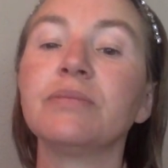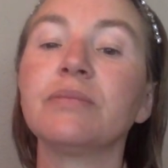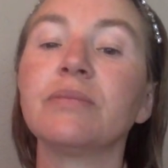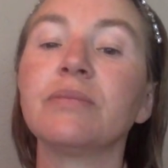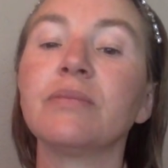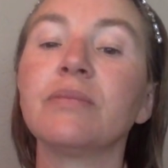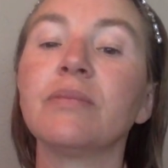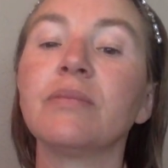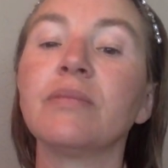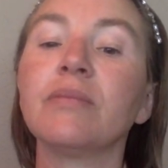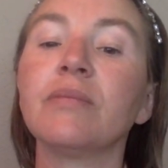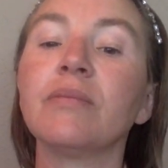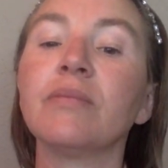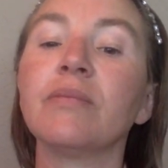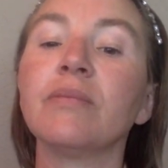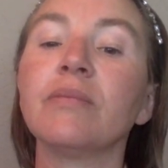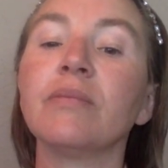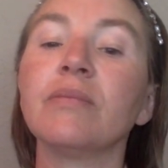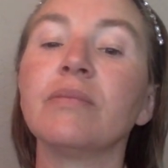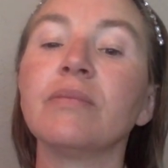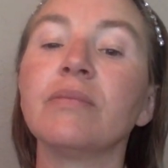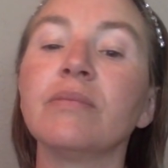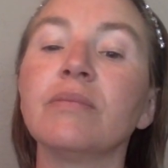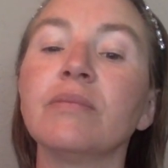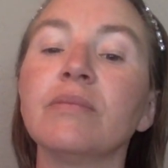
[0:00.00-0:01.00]

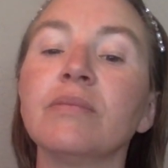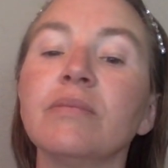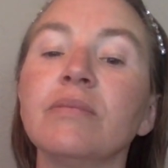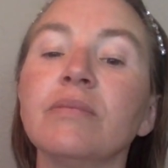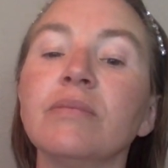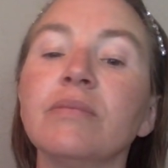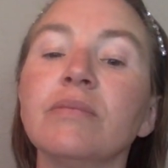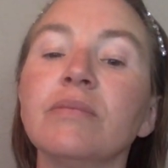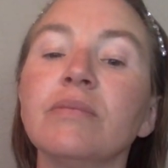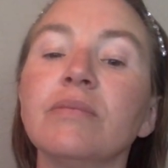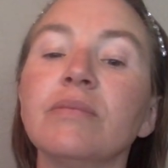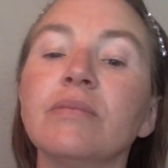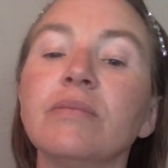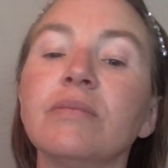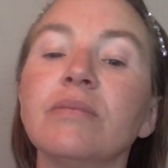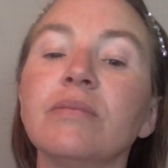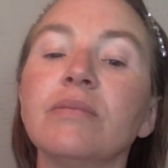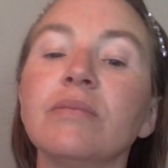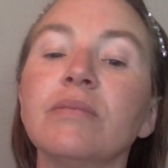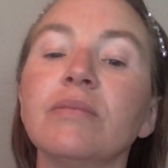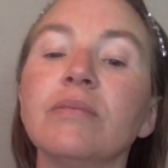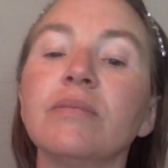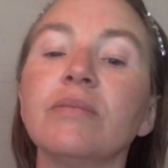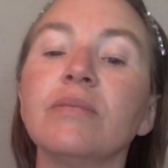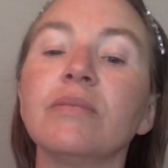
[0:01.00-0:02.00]

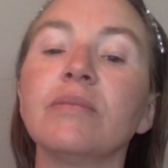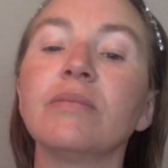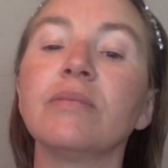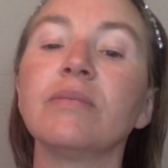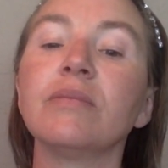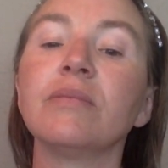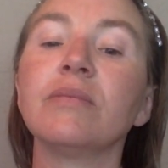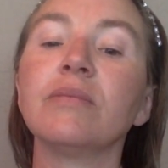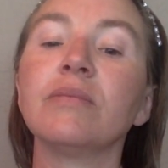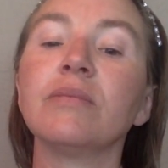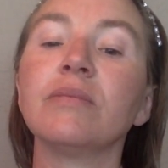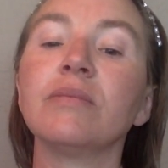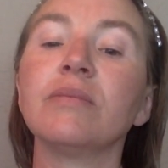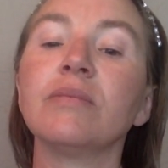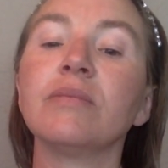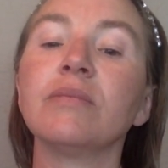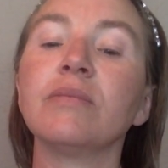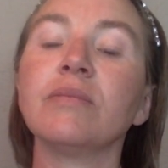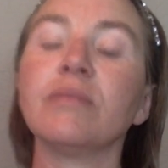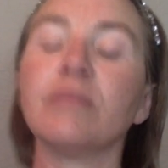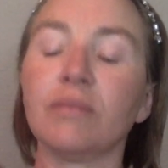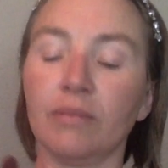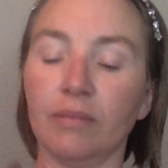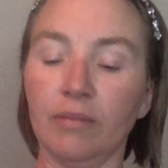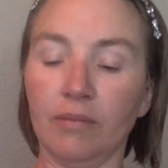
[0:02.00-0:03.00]

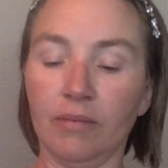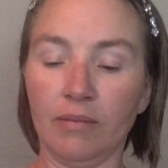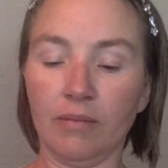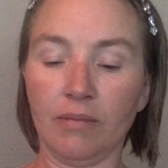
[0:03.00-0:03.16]
Nobody speaks.